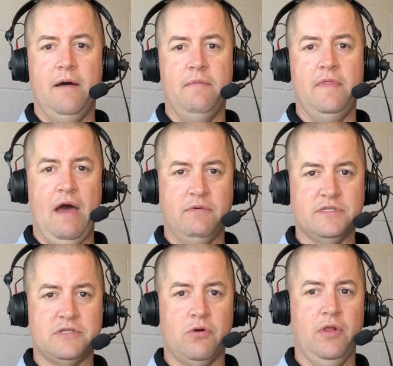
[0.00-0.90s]
That was
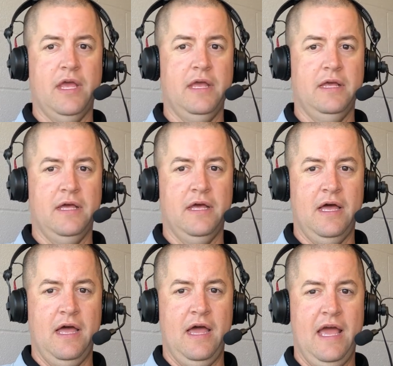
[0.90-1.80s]
certainly,
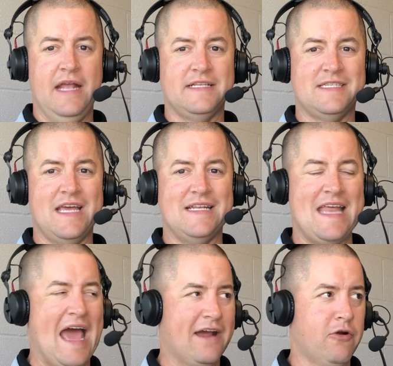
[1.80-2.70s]
I hate to say a
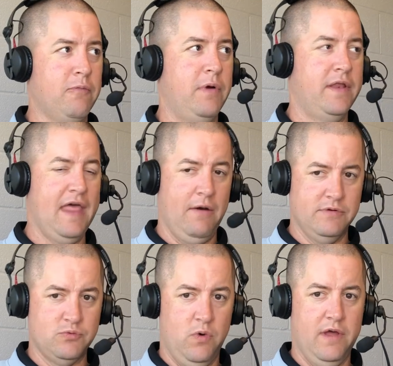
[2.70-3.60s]
dagger, but that
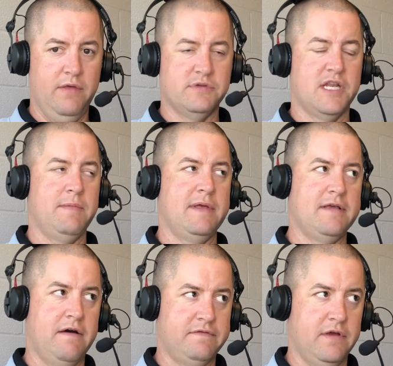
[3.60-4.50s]
was one that was going to be
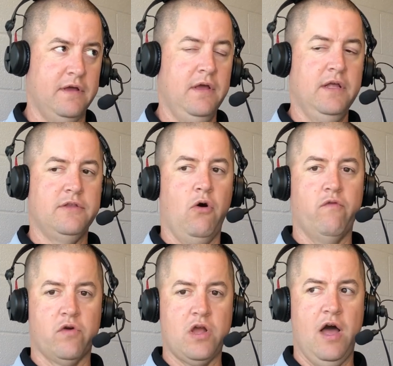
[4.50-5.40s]
tough to
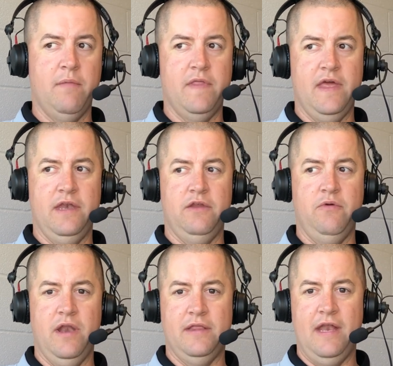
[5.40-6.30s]
overcome. And then you
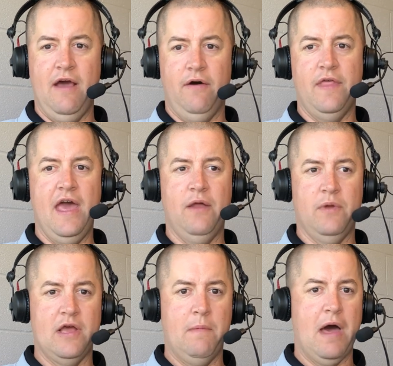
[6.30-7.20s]
hit the nail on the head.
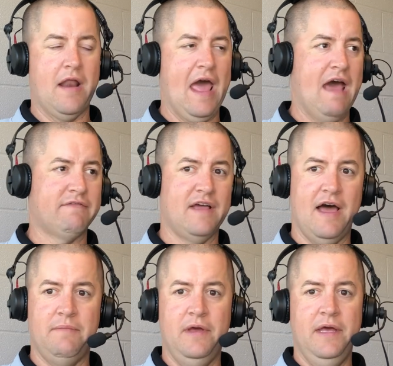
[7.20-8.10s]
We come out at
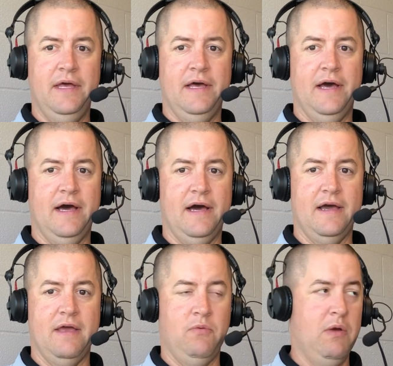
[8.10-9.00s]
halftime,
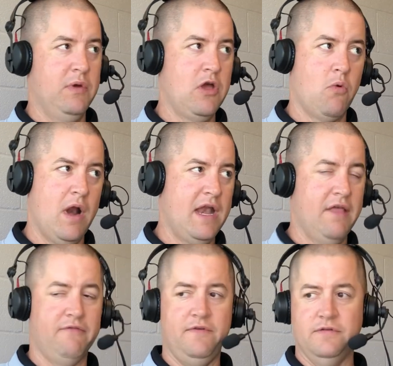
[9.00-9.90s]
and we go right
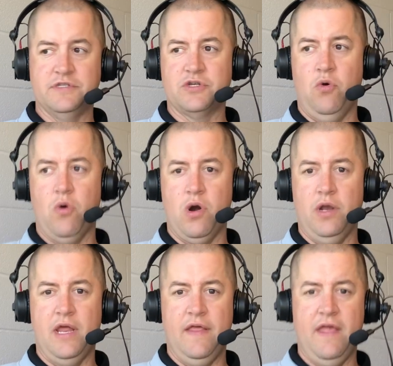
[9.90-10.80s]
down the field and score,
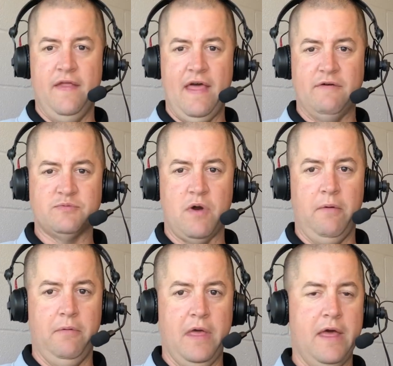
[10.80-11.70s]
and that was
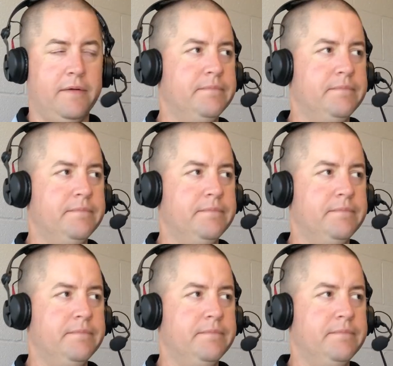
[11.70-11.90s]
probably it.